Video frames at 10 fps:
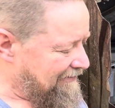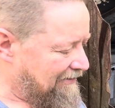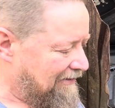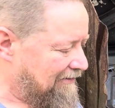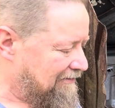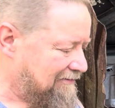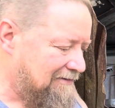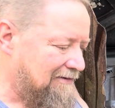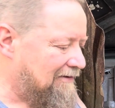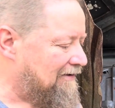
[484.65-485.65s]
So
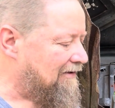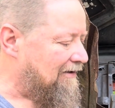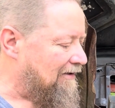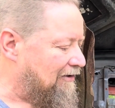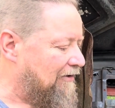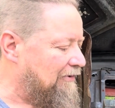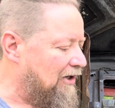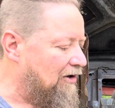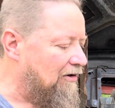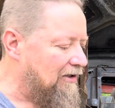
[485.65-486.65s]
lo and
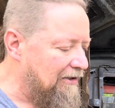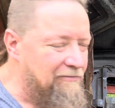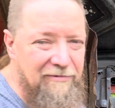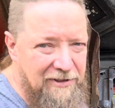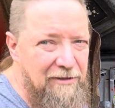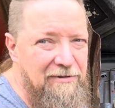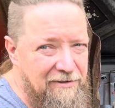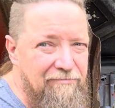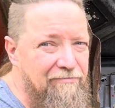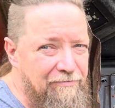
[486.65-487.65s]
behold, she was
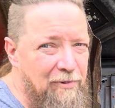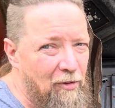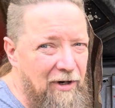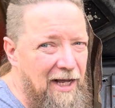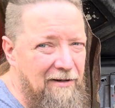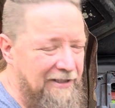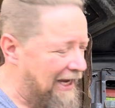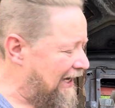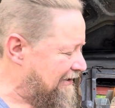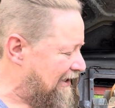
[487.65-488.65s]
pouring out
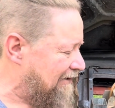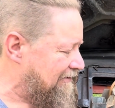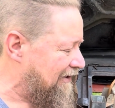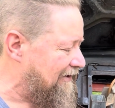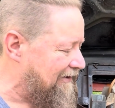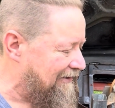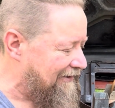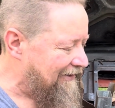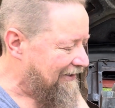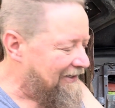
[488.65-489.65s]
gas out the
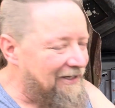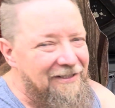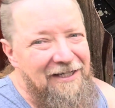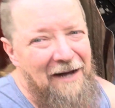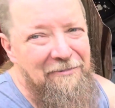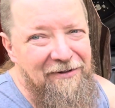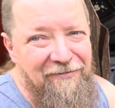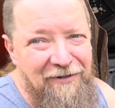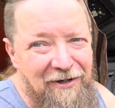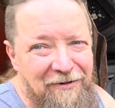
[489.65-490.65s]
top of the
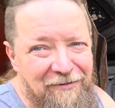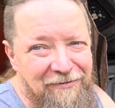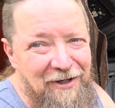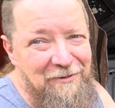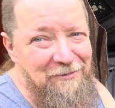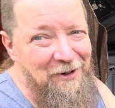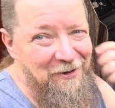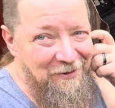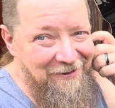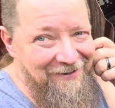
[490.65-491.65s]
float
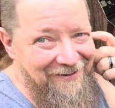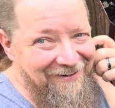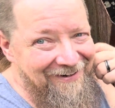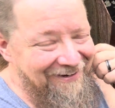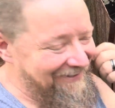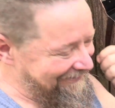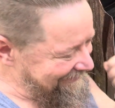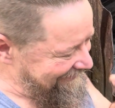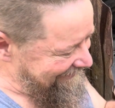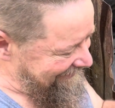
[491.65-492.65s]
bowl.
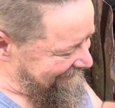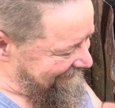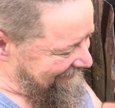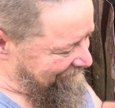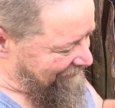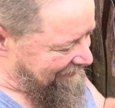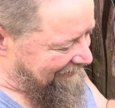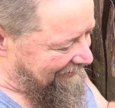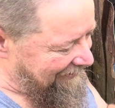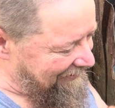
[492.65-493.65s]
But
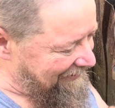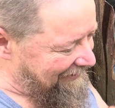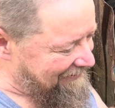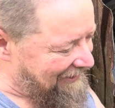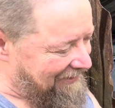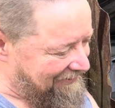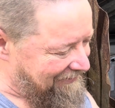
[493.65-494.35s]
it's not.